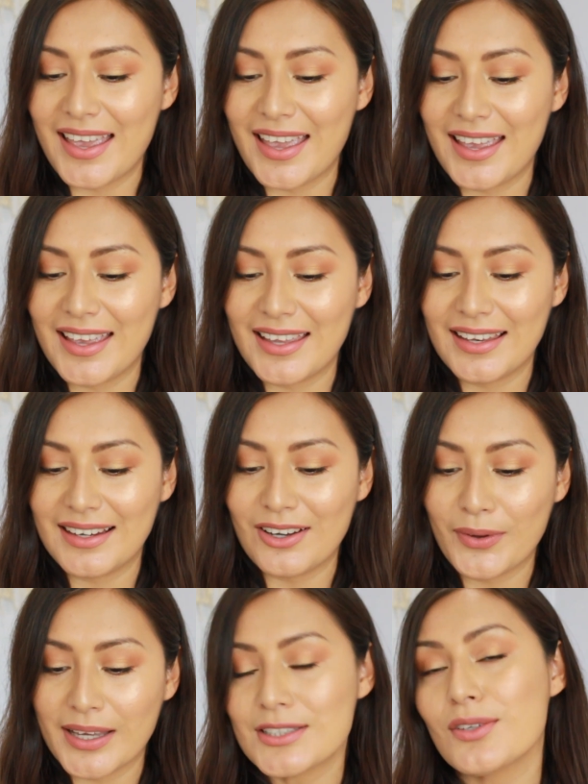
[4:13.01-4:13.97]
And
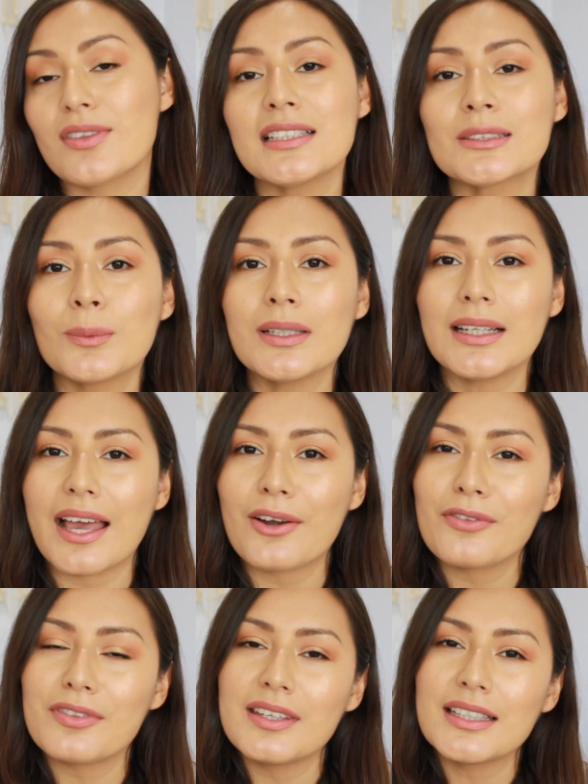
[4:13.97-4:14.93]
okay, so this one, I
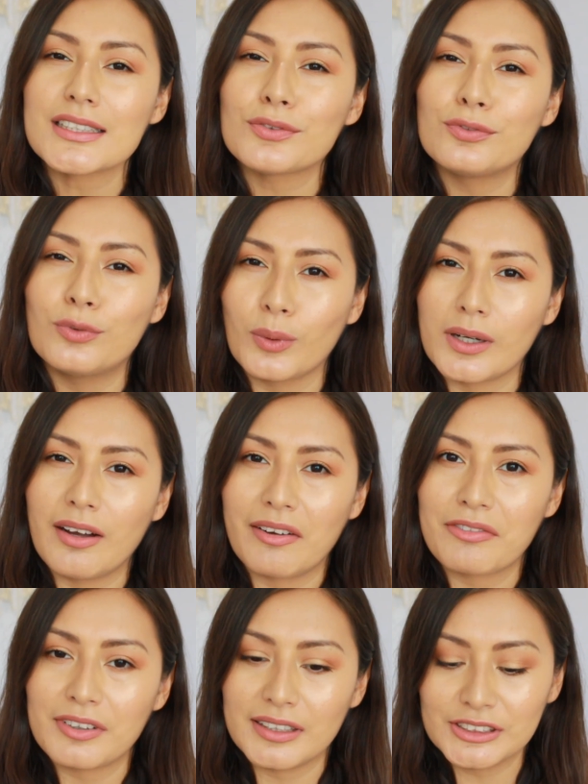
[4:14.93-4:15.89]
don't think it's full
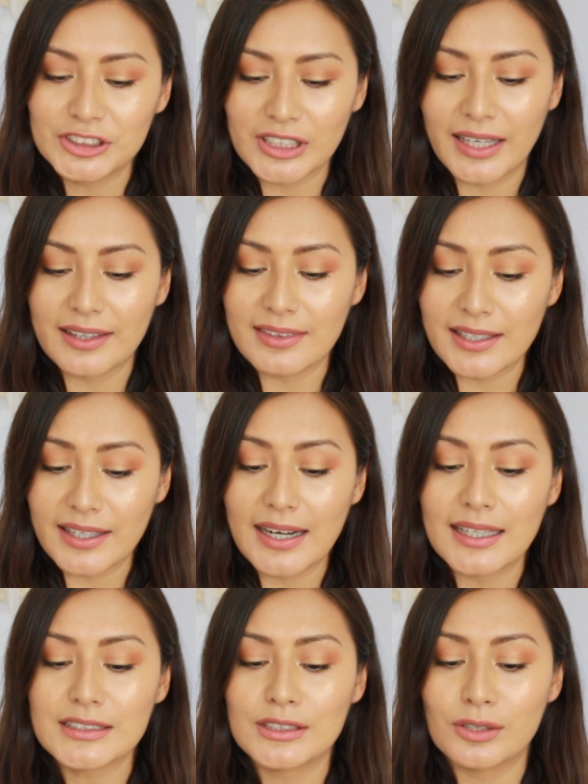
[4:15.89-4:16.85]
coverage. I think it
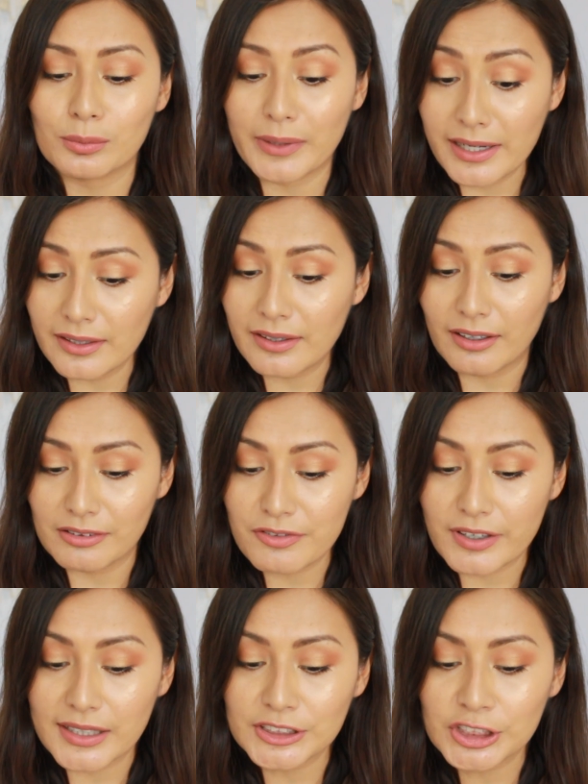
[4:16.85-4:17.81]
has great
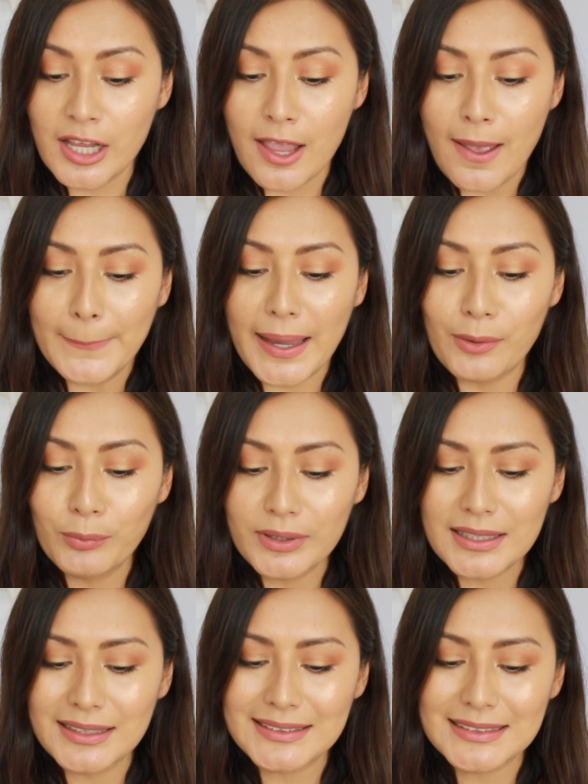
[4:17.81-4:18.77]
coverage, but I
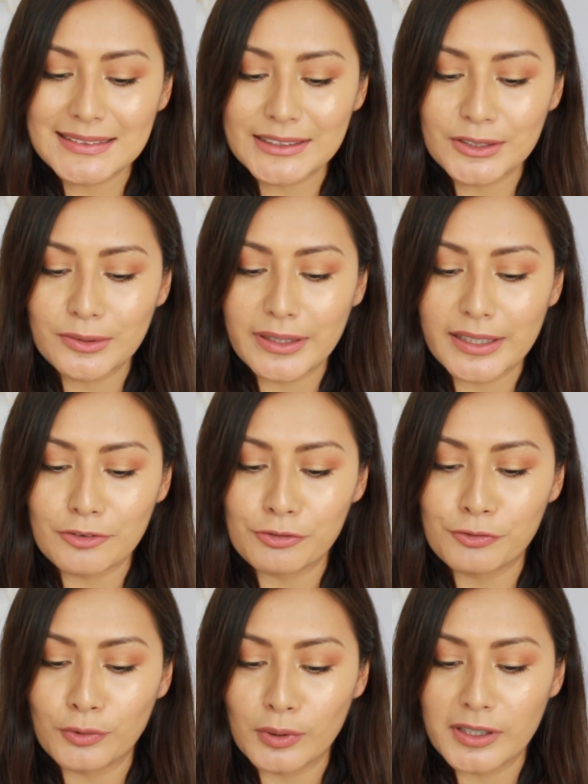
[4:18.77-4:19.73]
wouldn't consider it
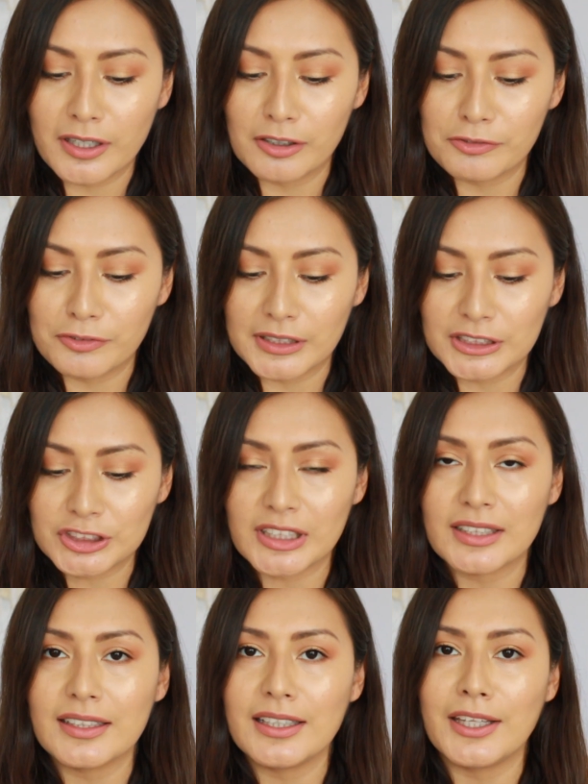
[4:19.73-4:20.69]
full coverage,
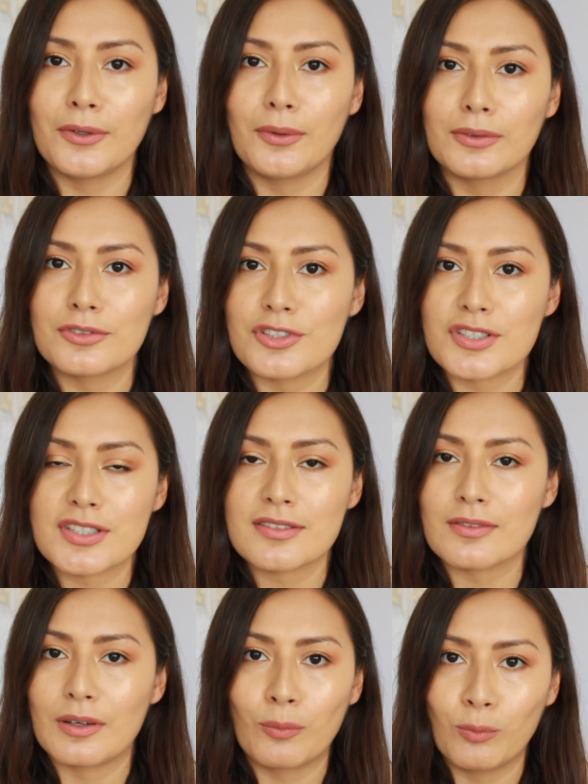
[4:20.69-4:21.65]
you know,
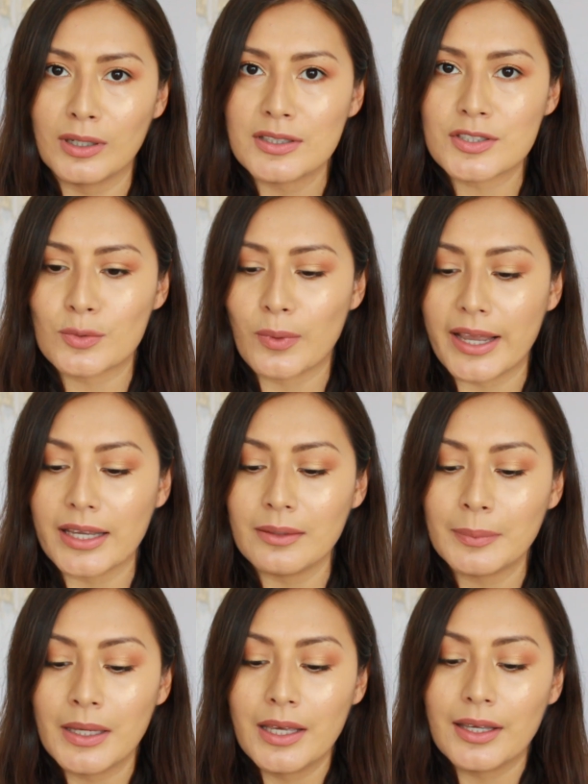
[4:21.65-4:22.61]
just one
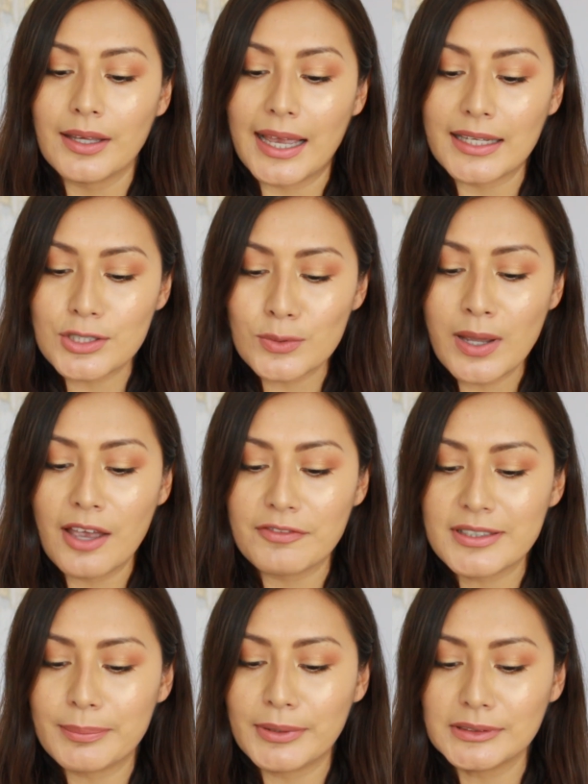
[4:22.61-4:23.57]
swipe. I do
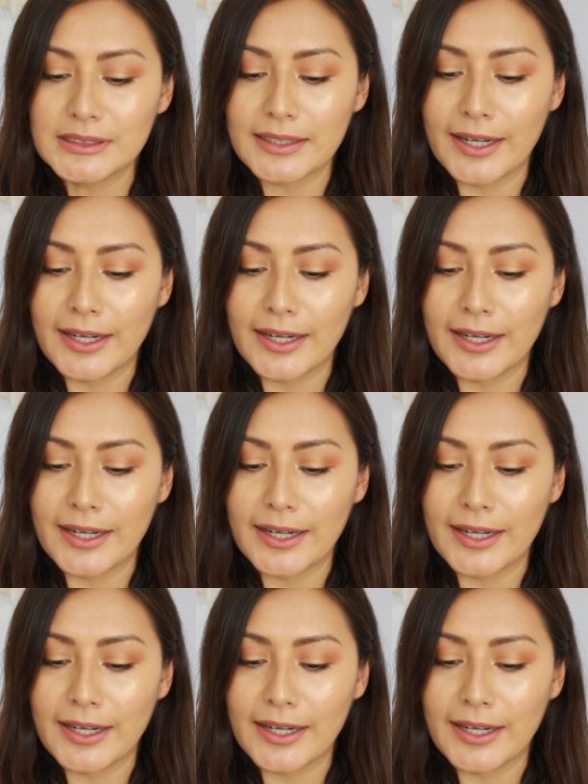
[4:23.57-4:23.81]
have to build it